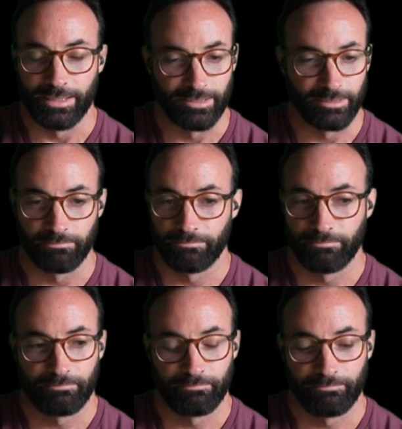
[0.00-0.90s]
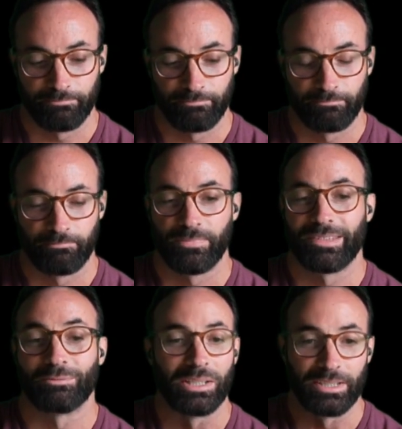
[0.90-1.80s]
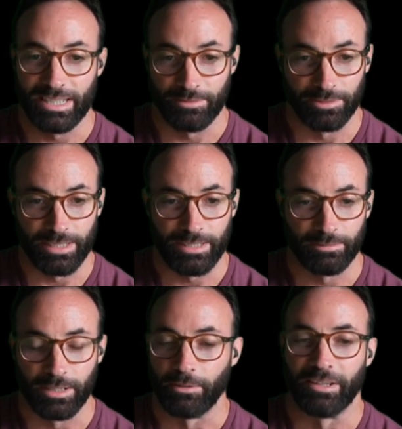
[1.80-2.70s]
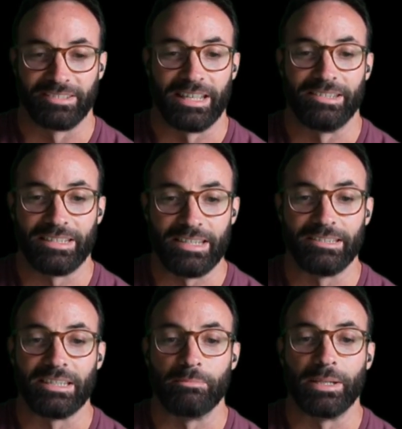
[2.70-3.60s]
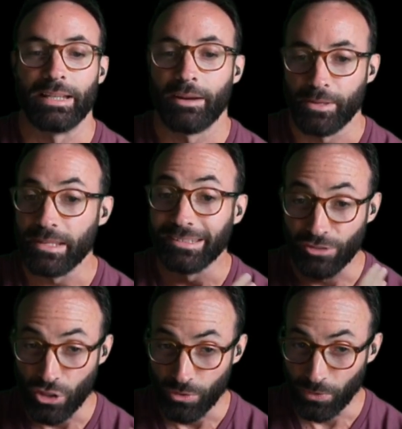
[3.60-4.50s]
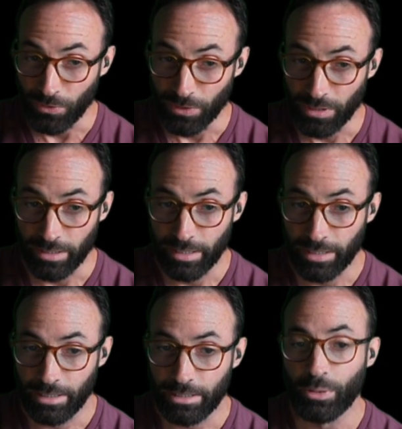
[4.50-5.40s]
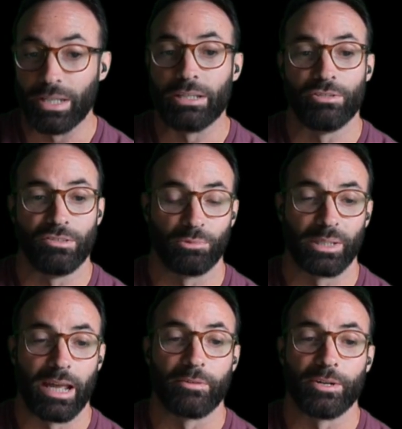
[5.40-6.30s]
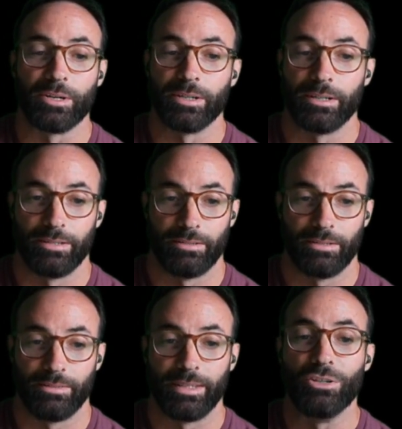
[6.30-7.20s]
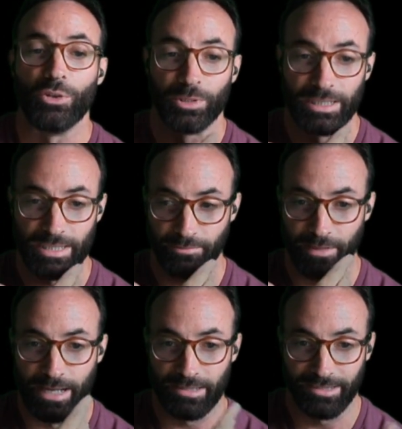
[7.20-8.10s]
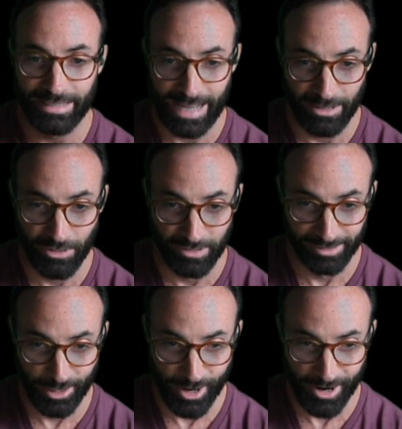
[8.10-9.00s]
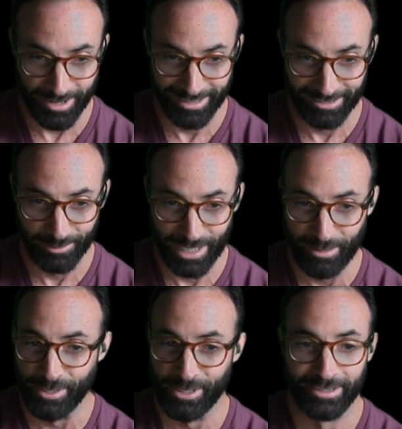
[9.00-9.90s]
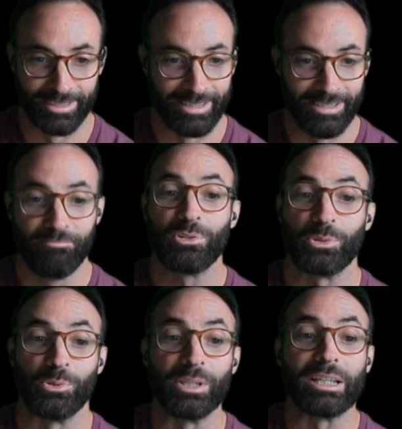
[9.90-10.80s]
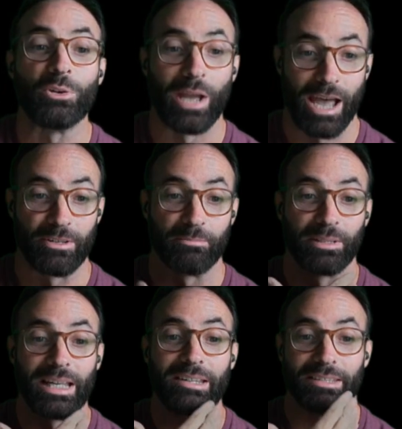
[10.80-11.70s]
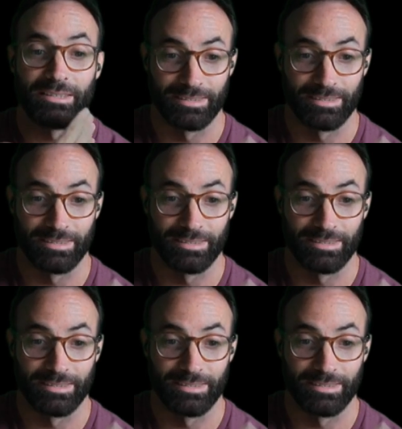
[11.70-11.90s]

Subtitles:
it's relatively, well, I don't want to say it's easy, but everything's new. You can use whatever the newly defined standards are and whatever tooling you have in place at